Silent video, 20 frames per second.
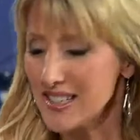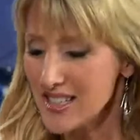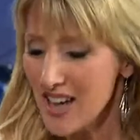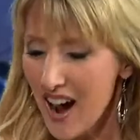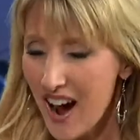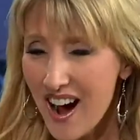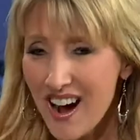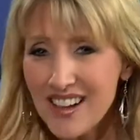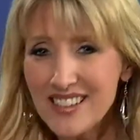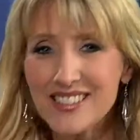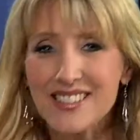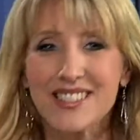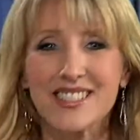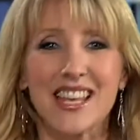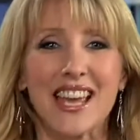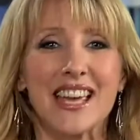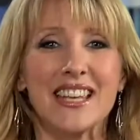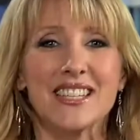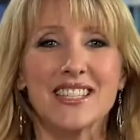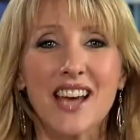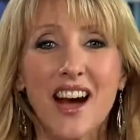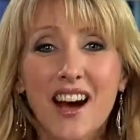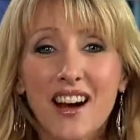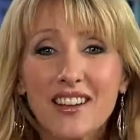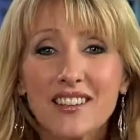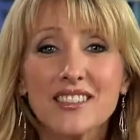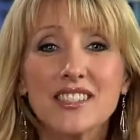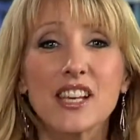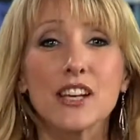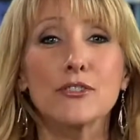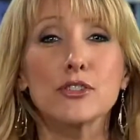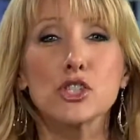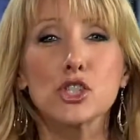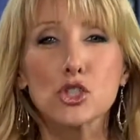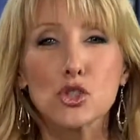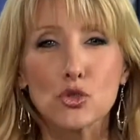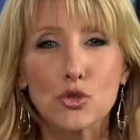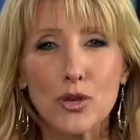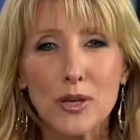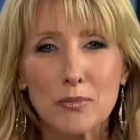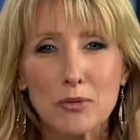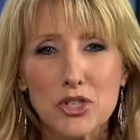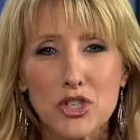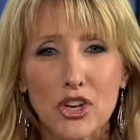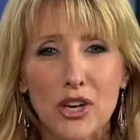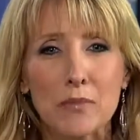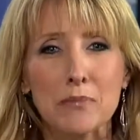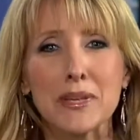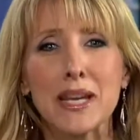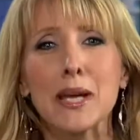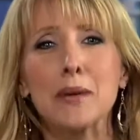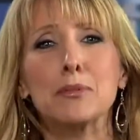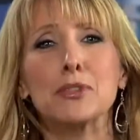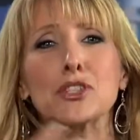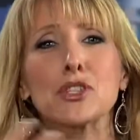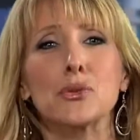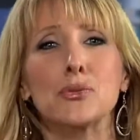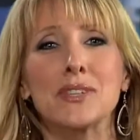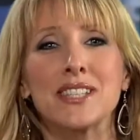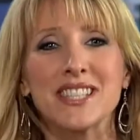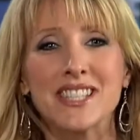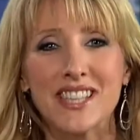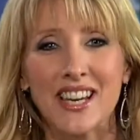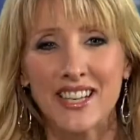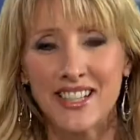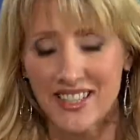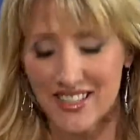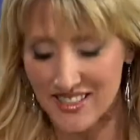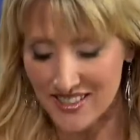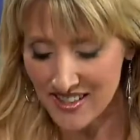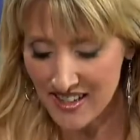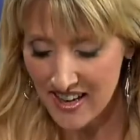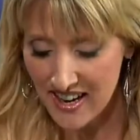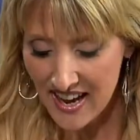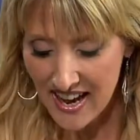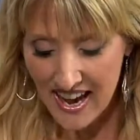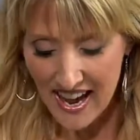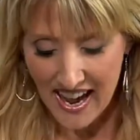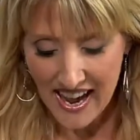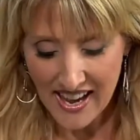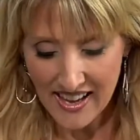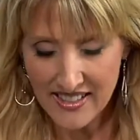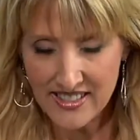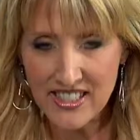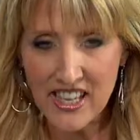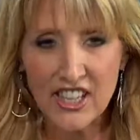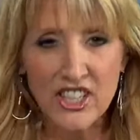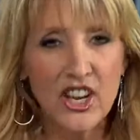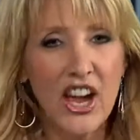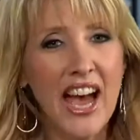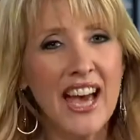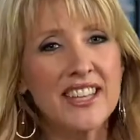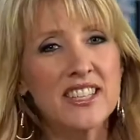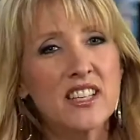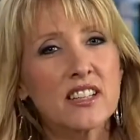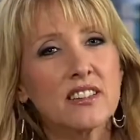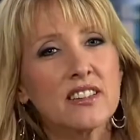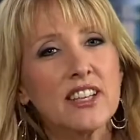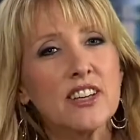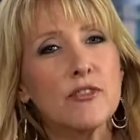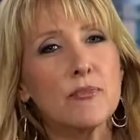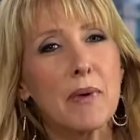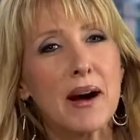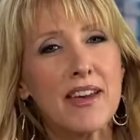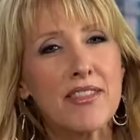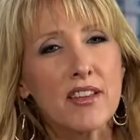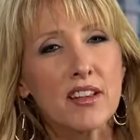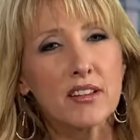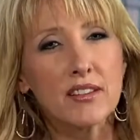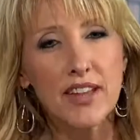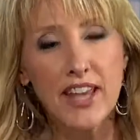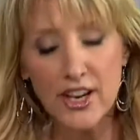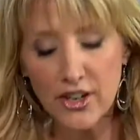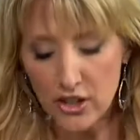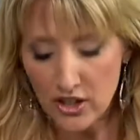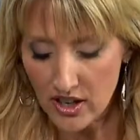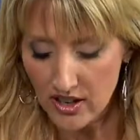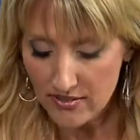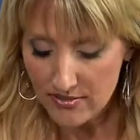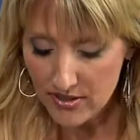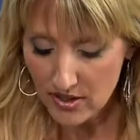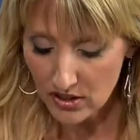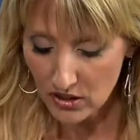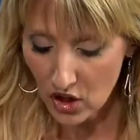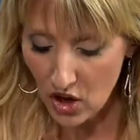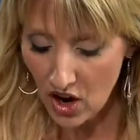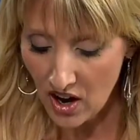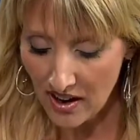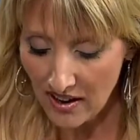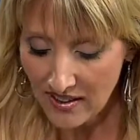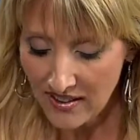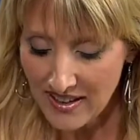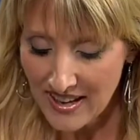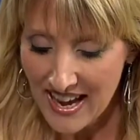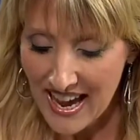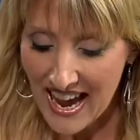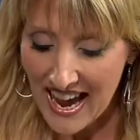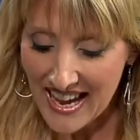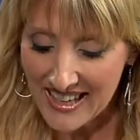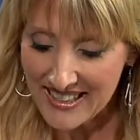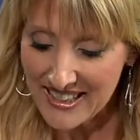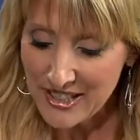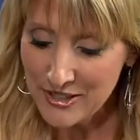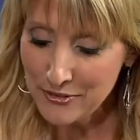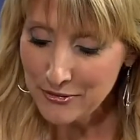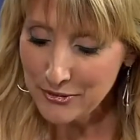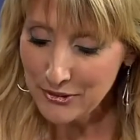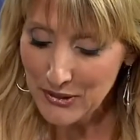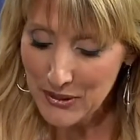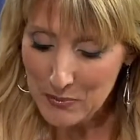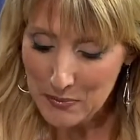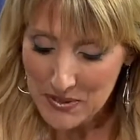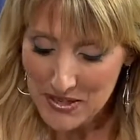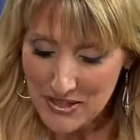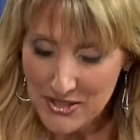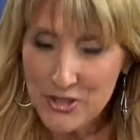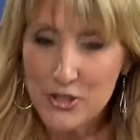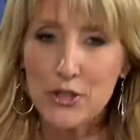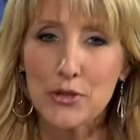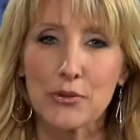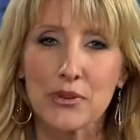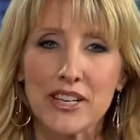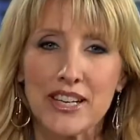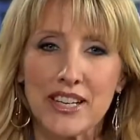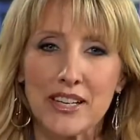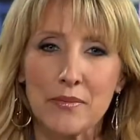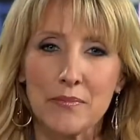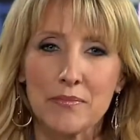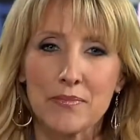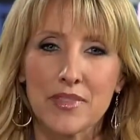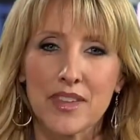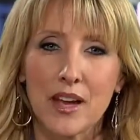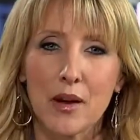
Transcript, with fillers: tons and tons of scripture and be able to recite it. And uh, you had to live by the letter of the law. And in Philippians 3,